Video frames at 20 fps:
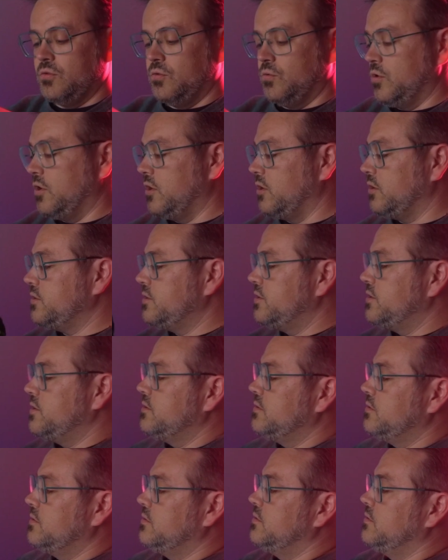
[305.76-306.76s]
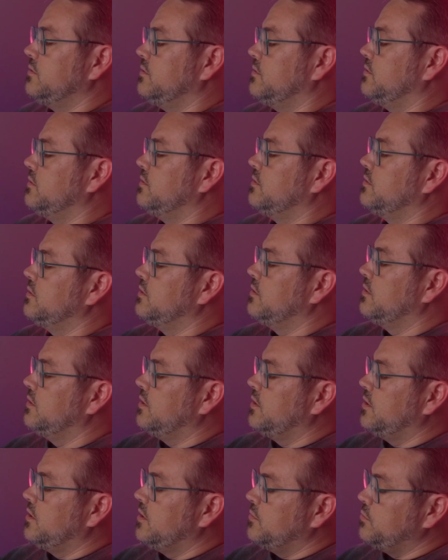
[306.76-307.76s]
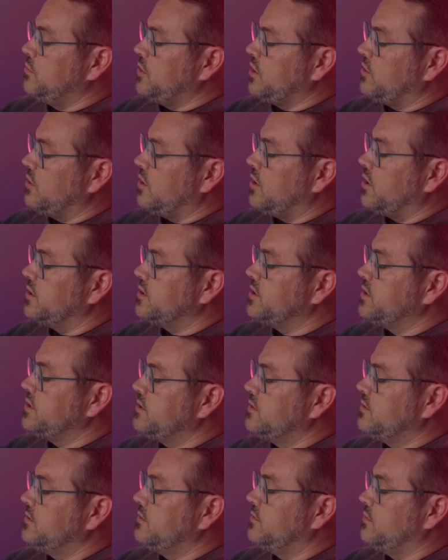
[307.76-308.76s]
works because